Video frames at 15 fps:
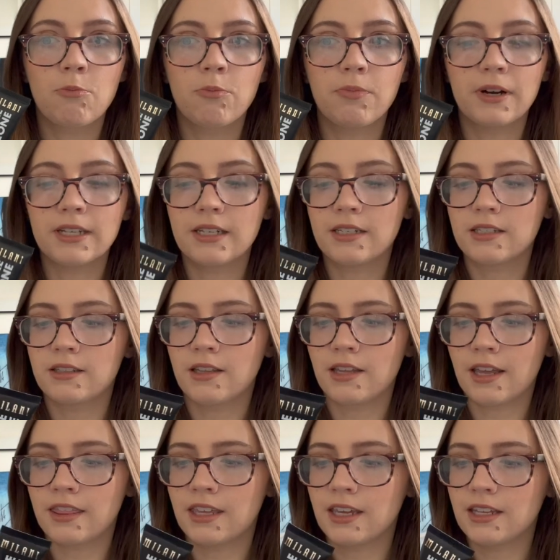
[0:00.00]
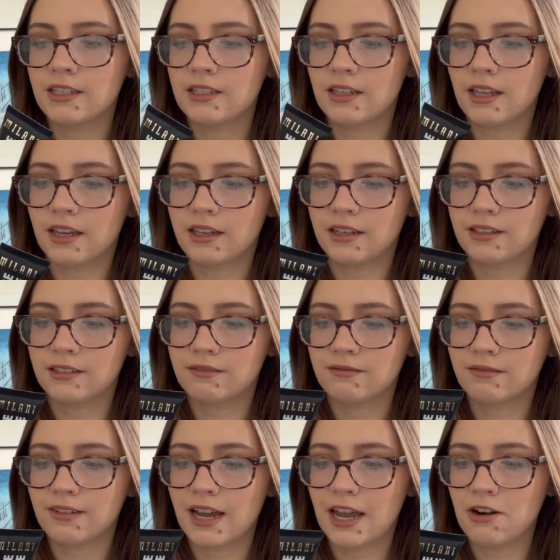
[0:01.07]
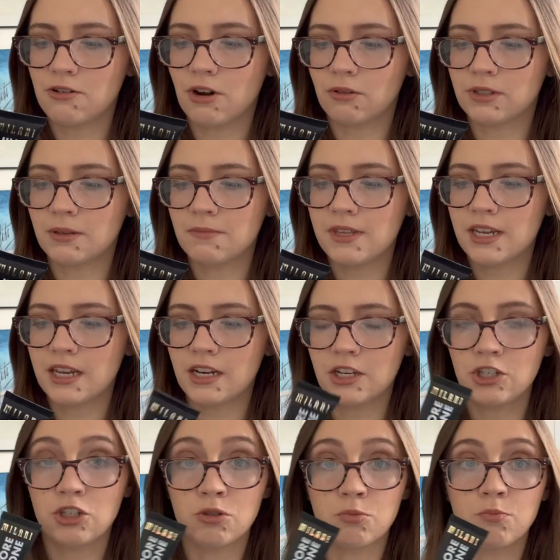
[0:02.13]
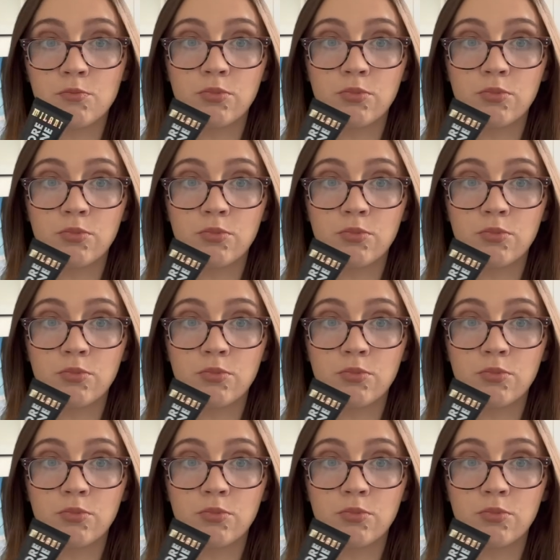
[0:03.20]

but I think it's like, I don't know, something in it just